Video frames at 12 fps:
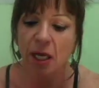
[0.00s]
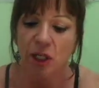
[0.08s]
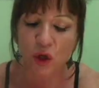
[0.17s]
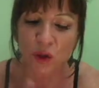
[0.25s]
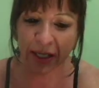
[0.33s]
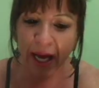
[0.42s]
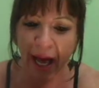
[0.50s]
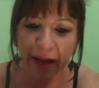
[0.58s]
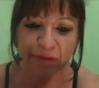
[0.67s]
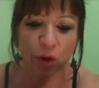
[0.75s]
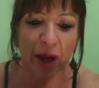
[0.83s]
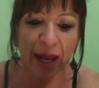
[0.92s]
You're going to
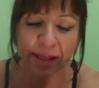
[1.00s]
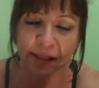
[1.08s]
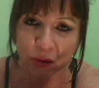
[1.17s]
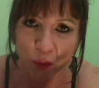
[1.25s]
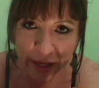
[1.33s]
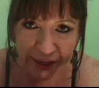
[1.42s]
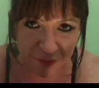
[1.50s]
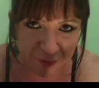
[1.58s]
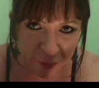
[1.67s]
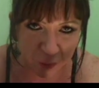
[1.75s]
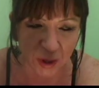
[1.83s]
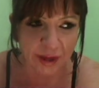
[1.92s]
have your eggs and whatever
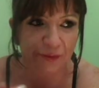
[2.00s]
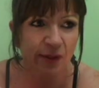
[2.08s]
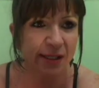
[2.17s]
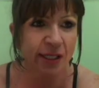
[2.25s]
for breakfast,